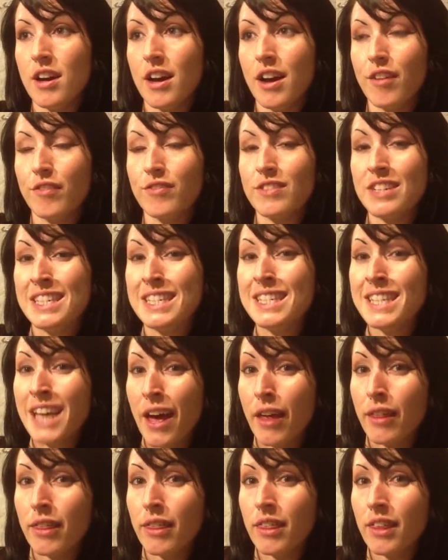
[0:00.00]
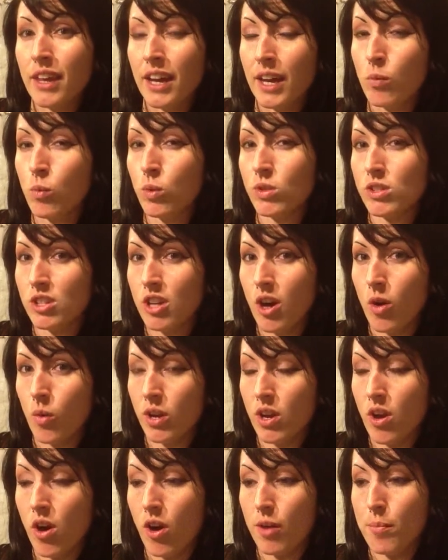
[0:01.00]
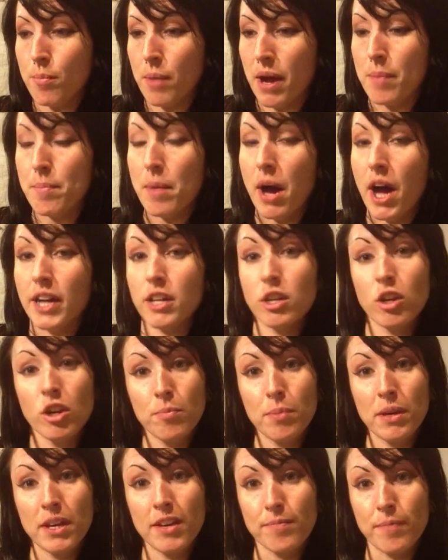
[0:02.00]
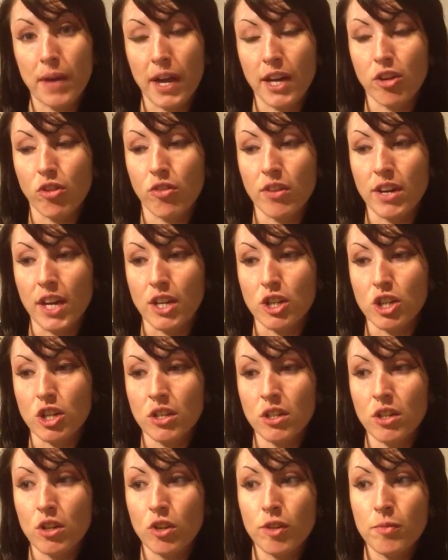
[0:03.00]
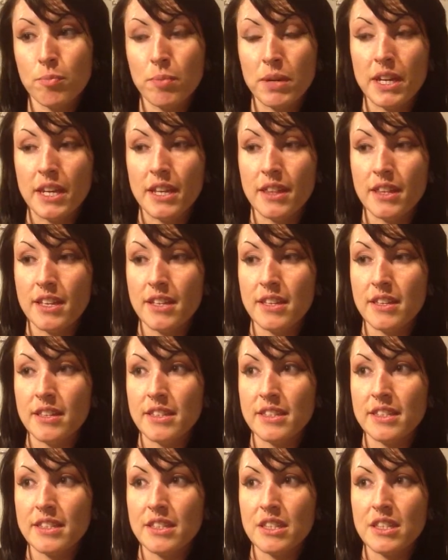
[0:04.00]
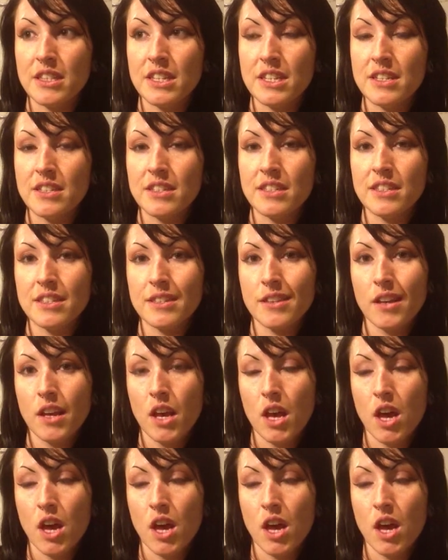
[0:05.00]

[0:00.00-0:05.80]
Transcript: of death and what's going on in my mind. Could be of my creation, could be these